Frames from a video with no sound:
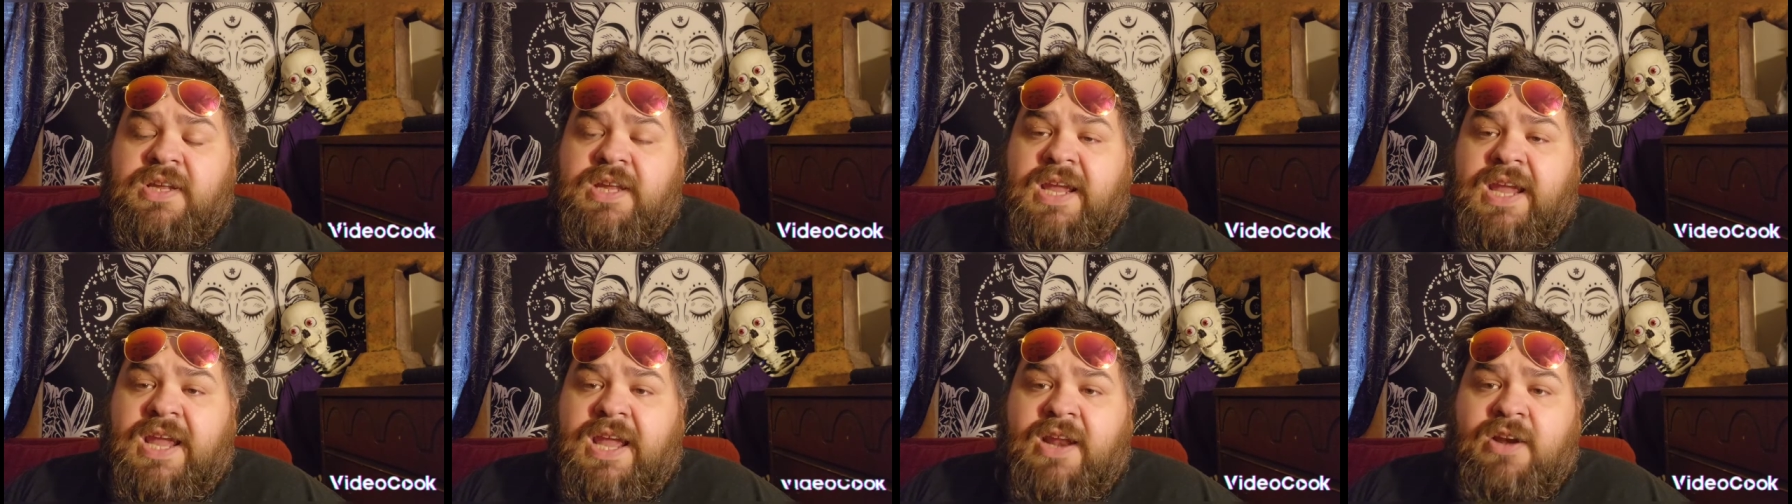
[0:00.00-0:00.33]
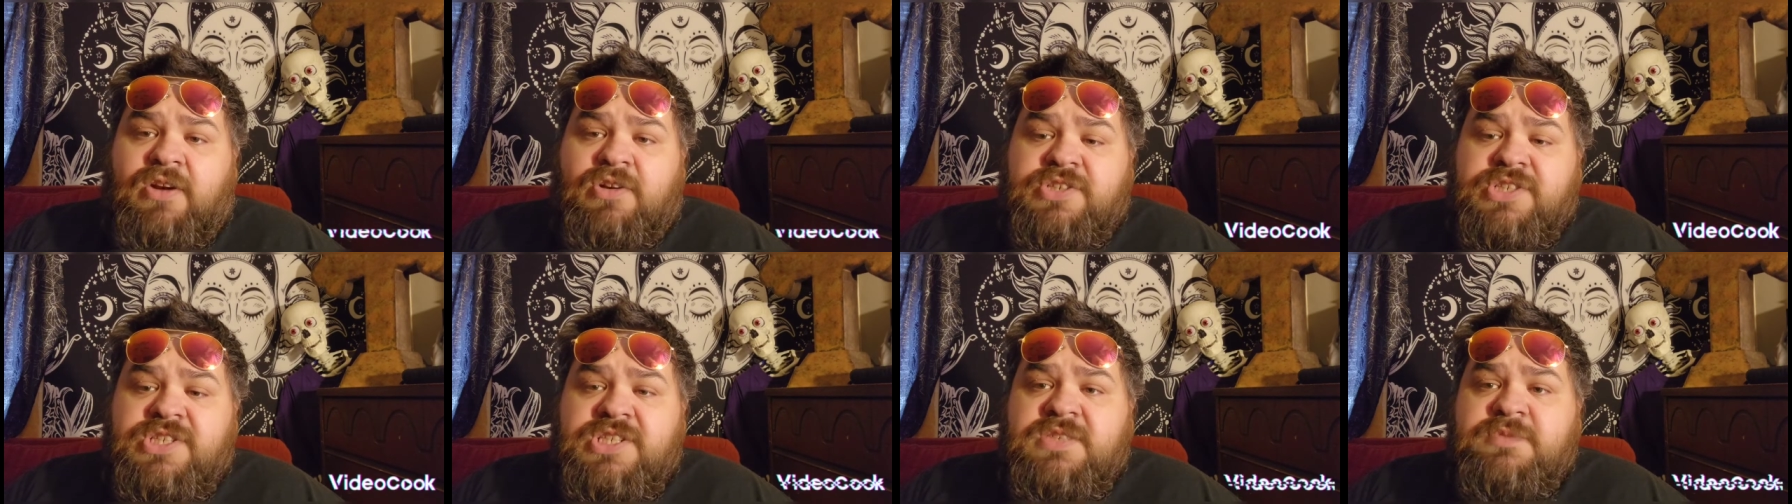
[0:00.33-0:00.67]

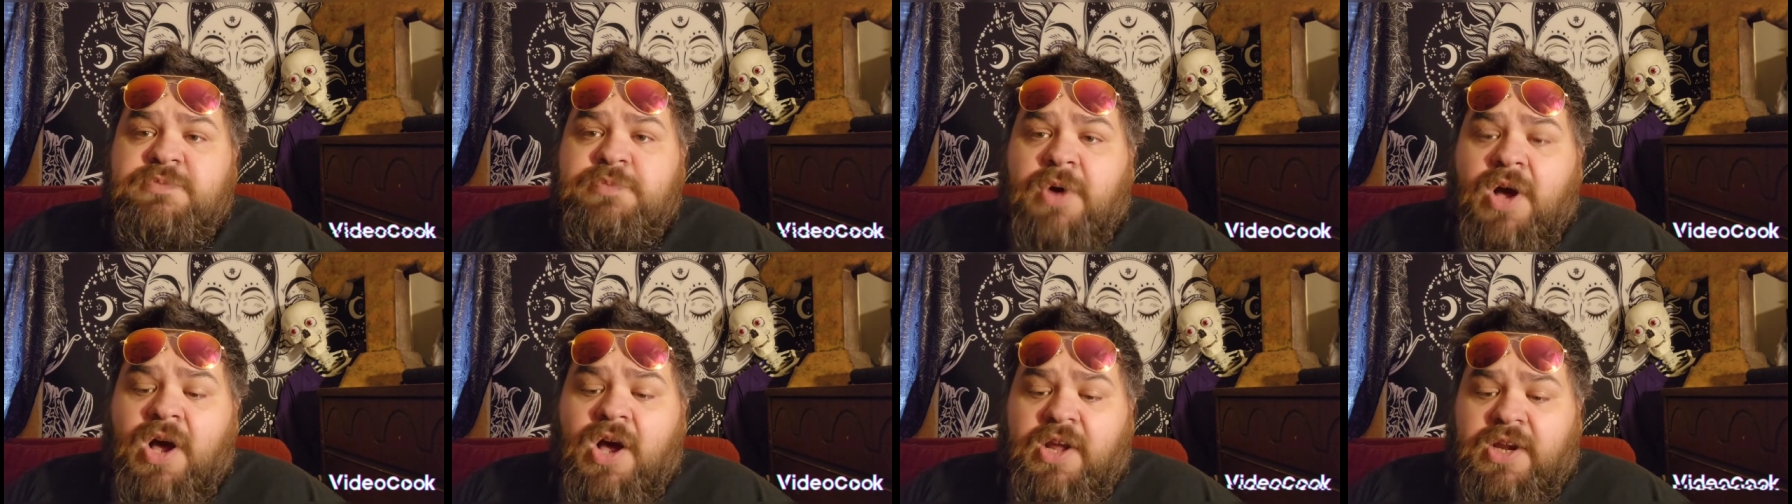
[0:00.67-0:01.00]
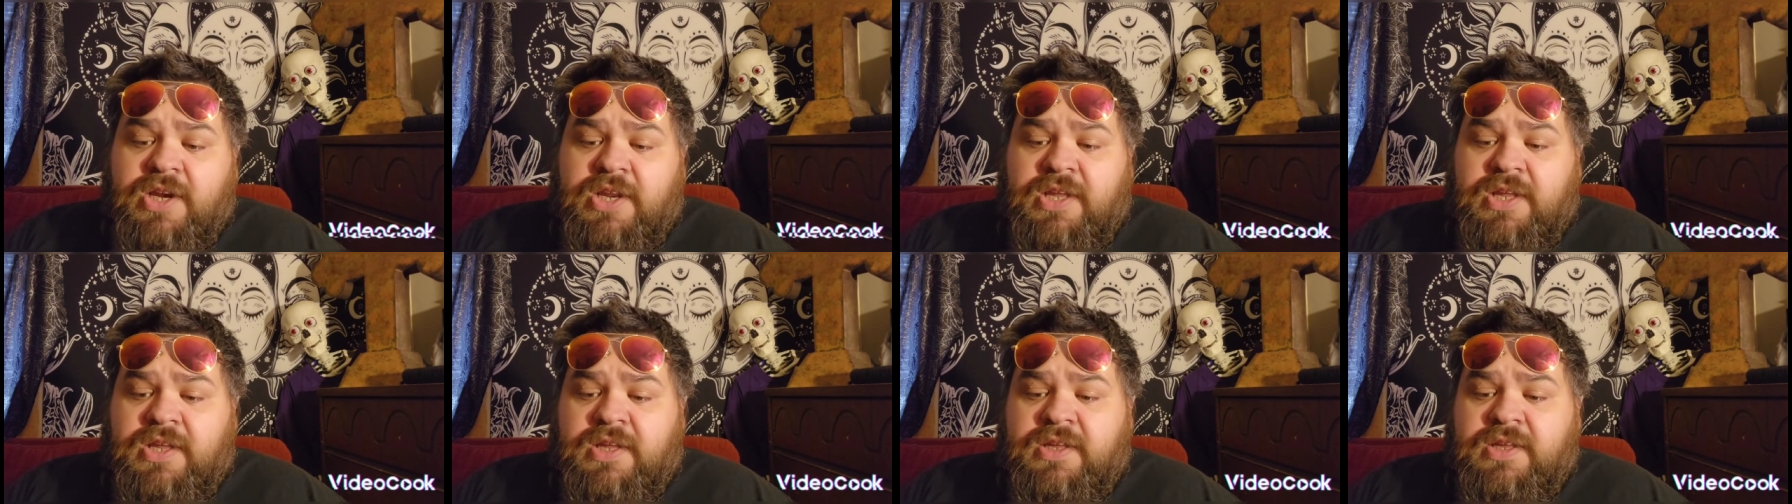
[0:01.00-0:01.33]
Anderson's
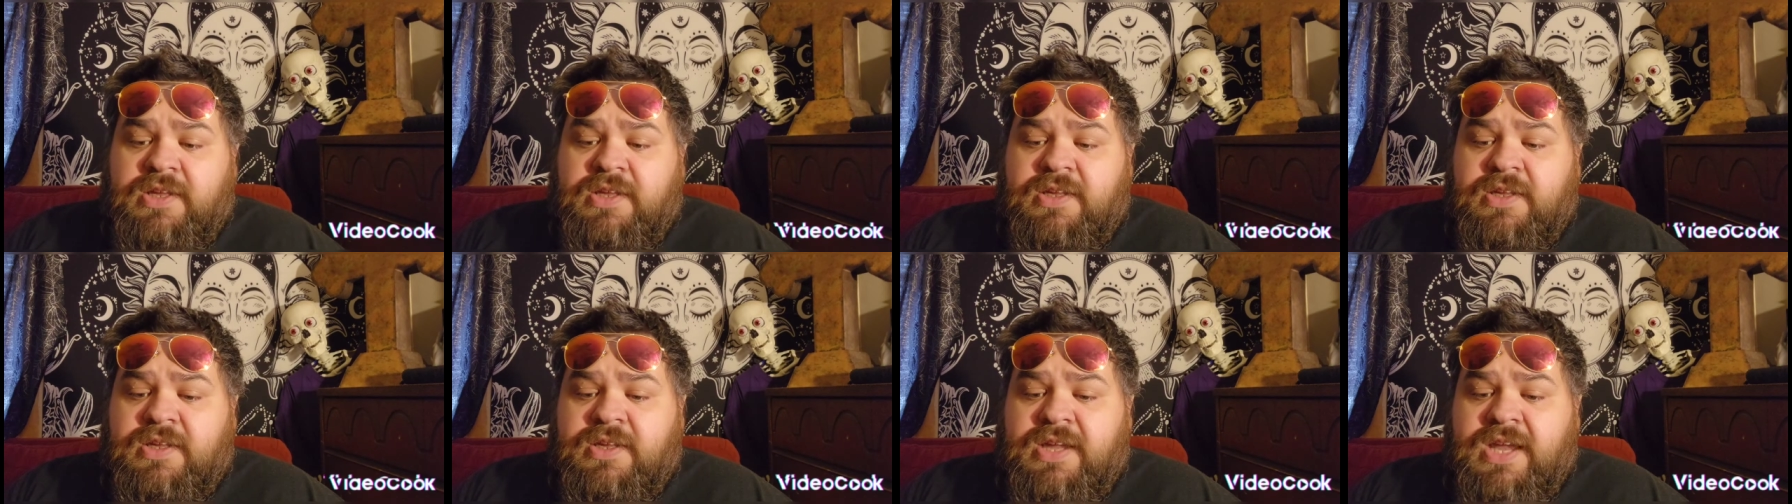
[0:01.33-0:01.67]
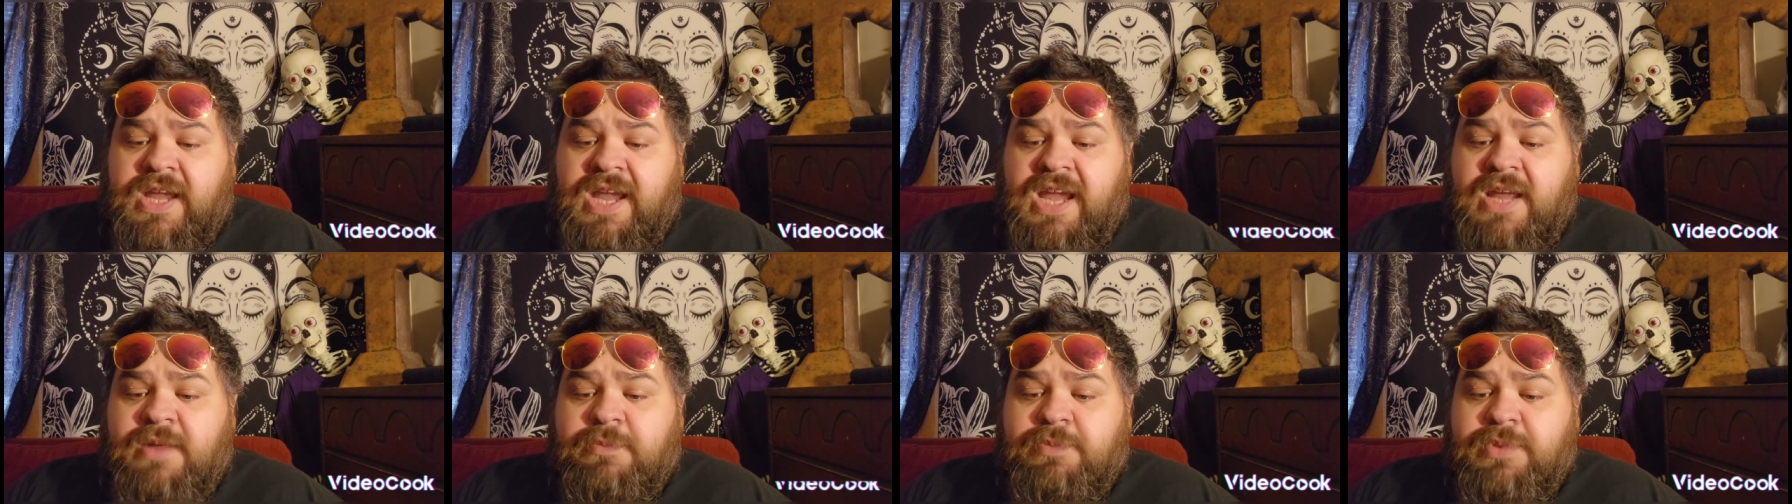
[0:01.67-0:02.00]
body
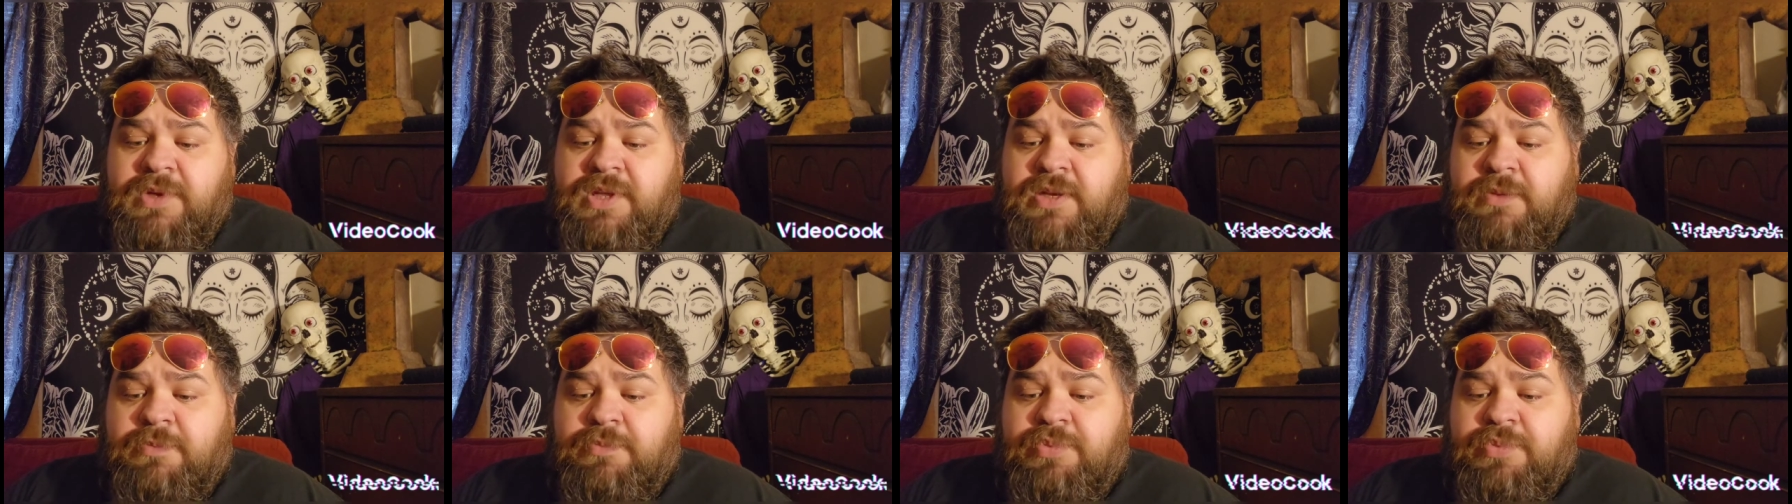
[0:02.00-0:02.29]
had been